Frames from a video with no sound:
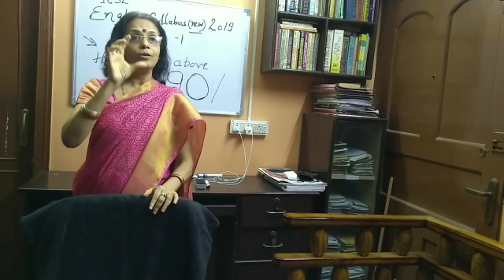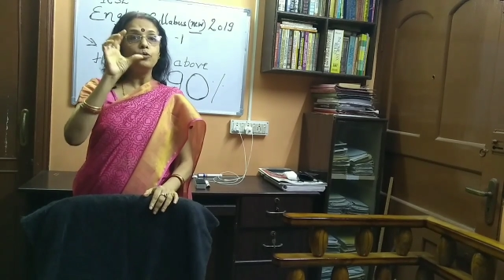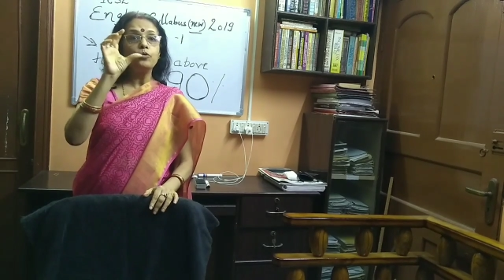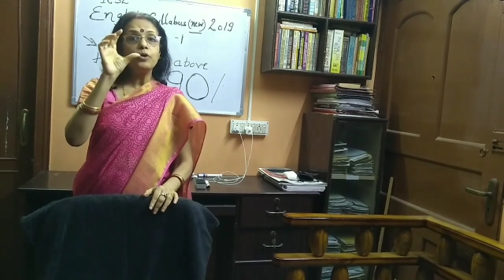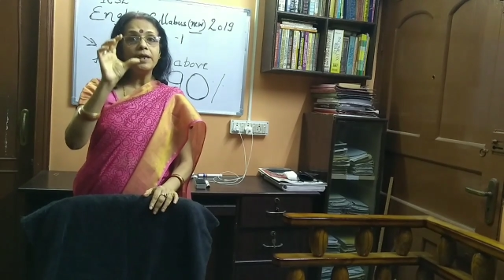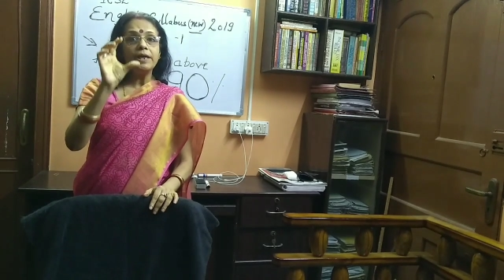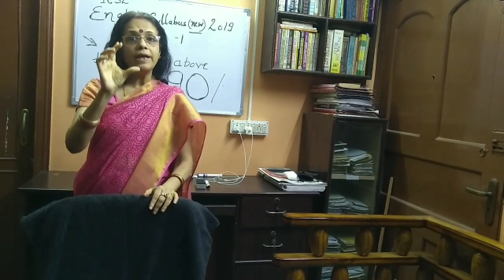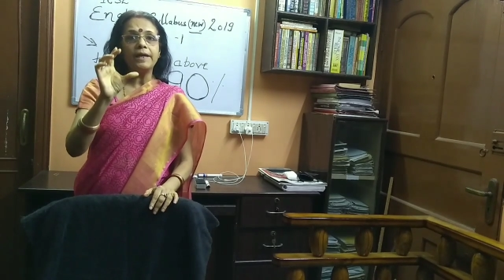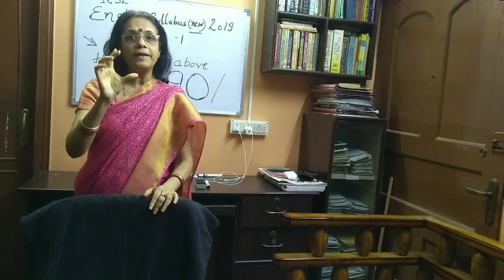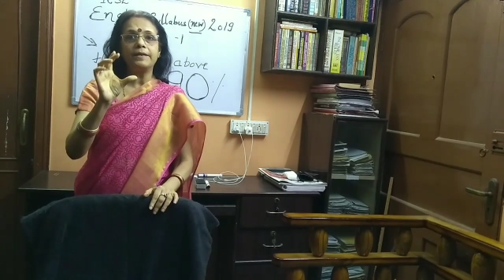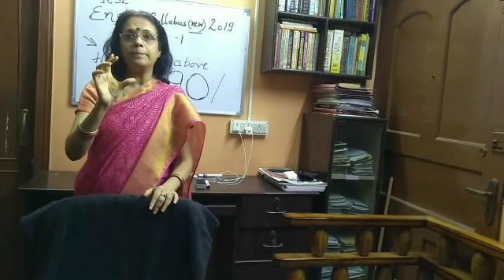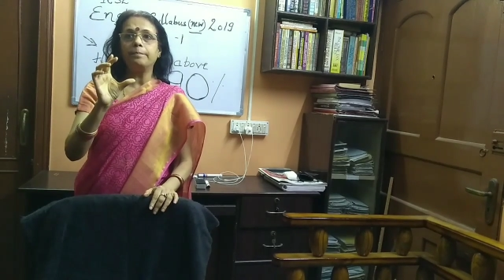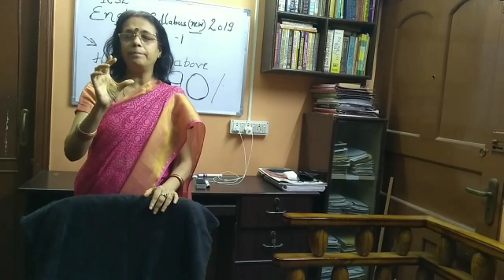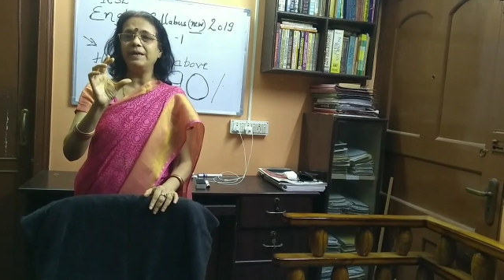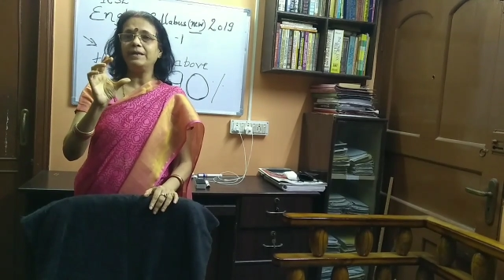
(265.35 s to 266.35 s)
looking at
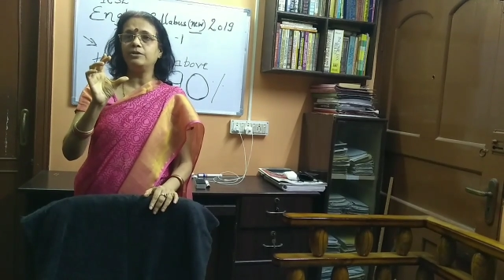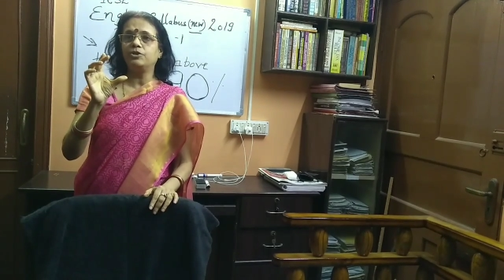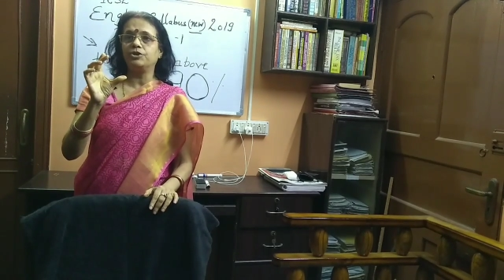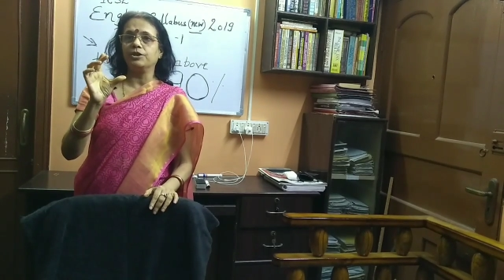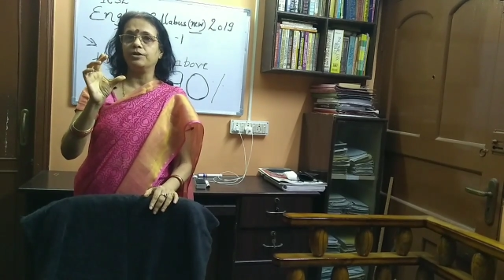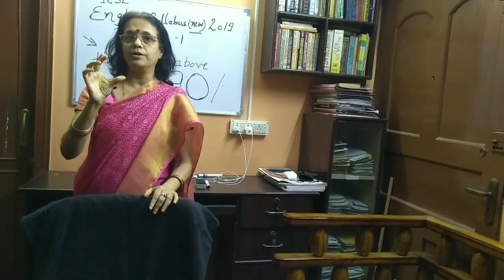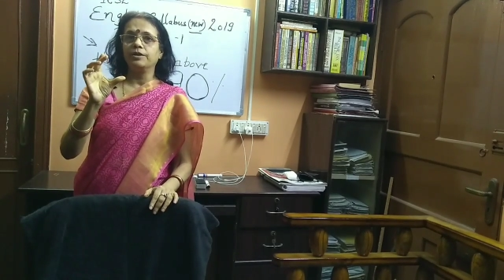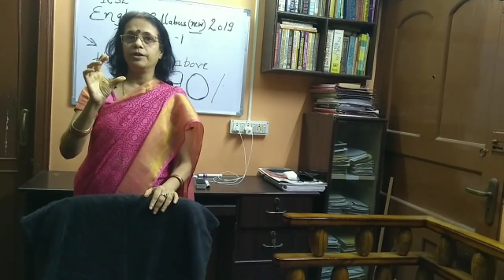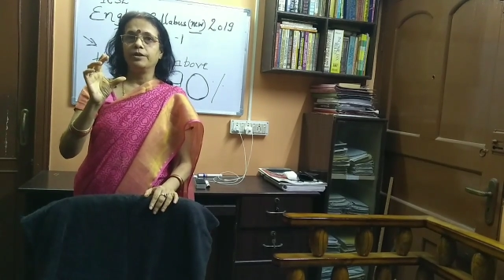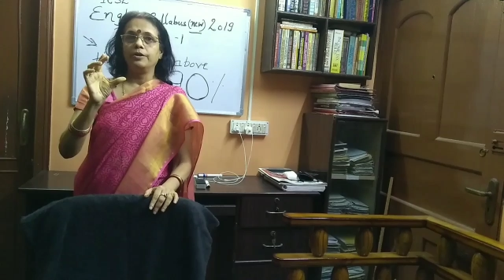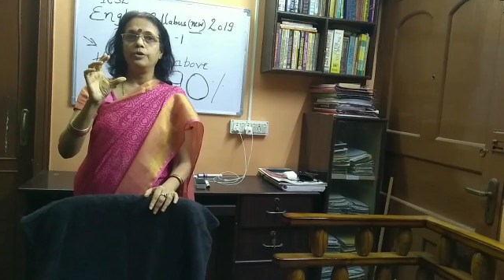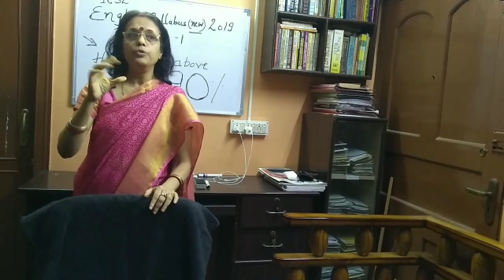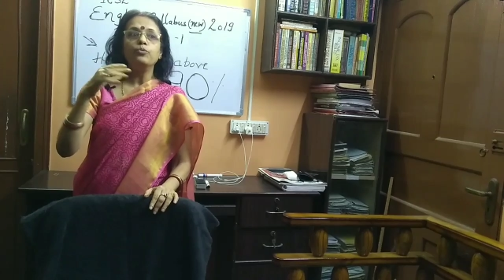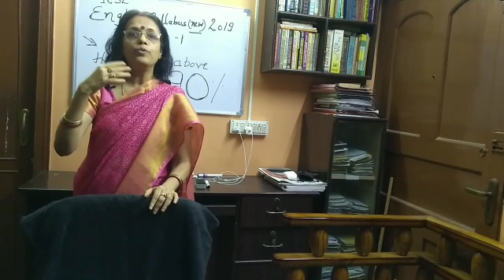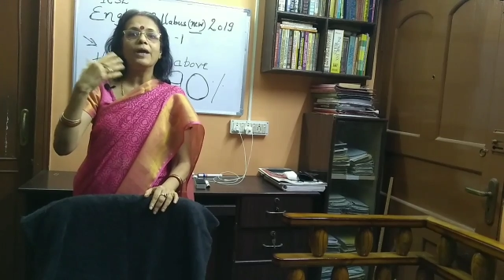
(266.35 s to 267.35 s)
a picture
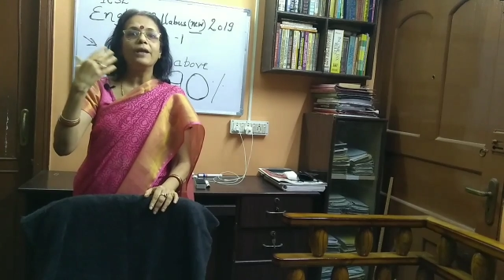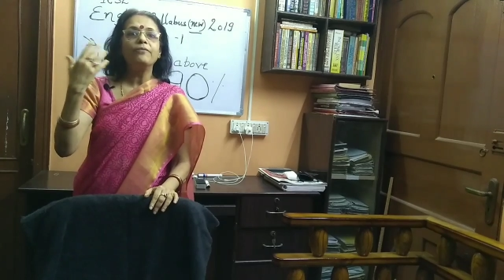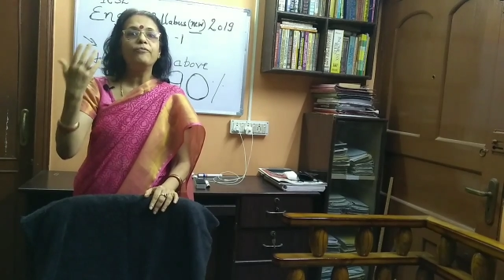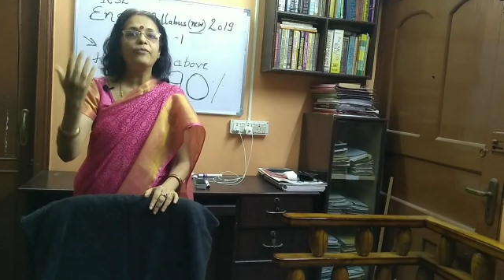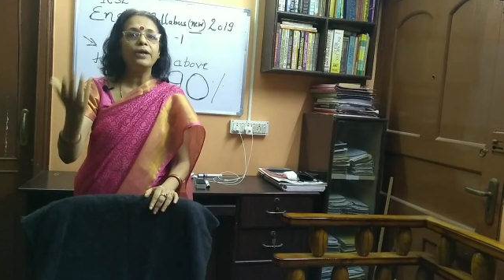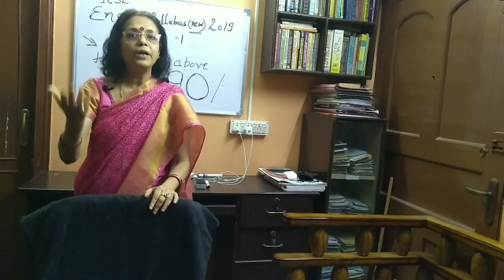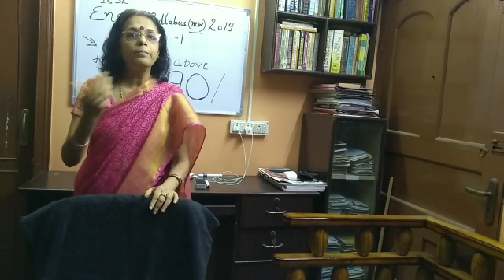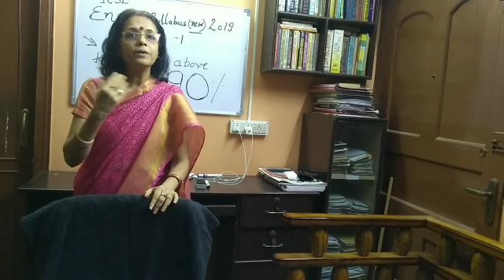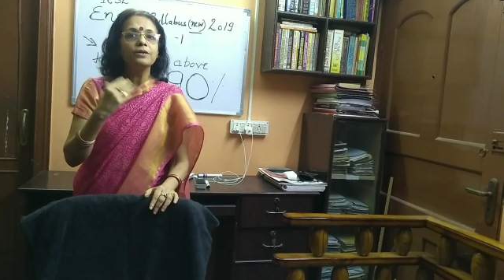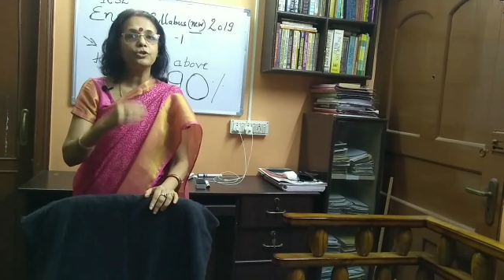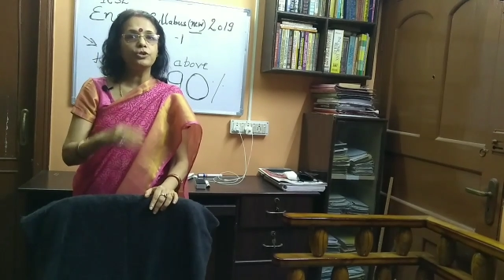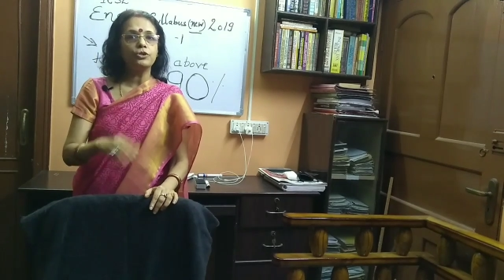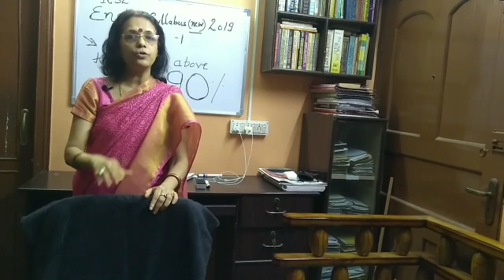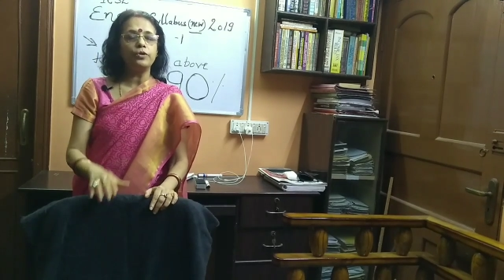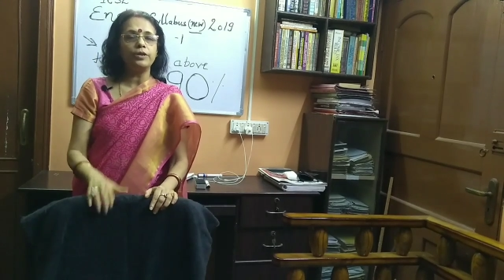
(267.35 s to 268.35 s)
you can frame a
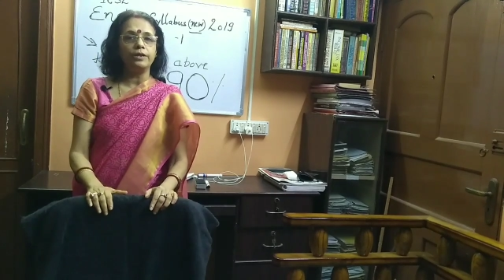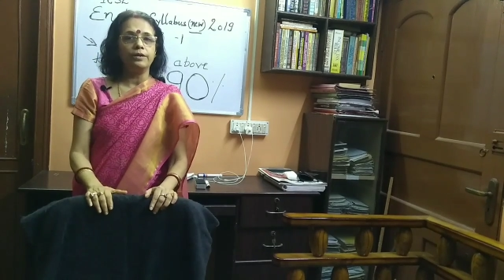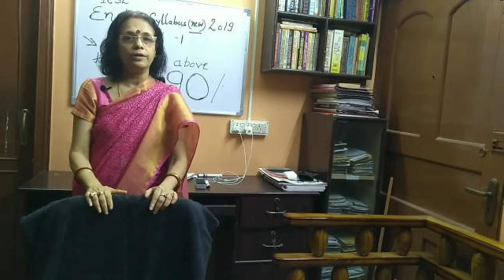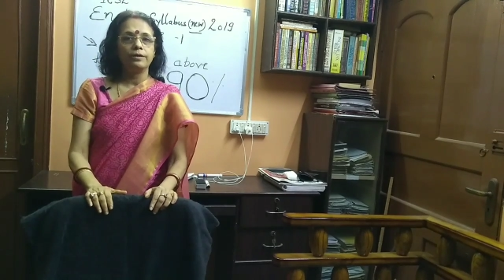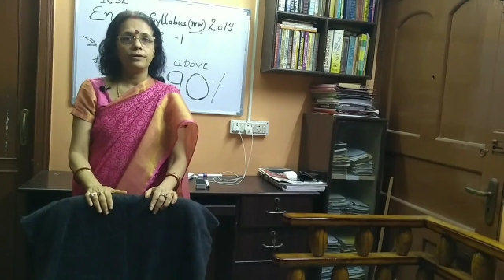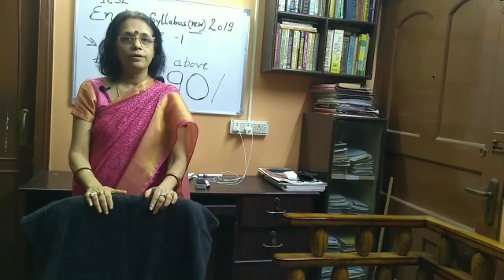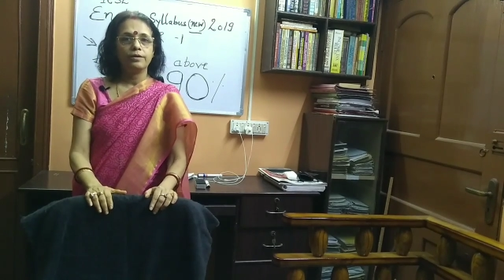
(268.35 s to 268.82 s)
story,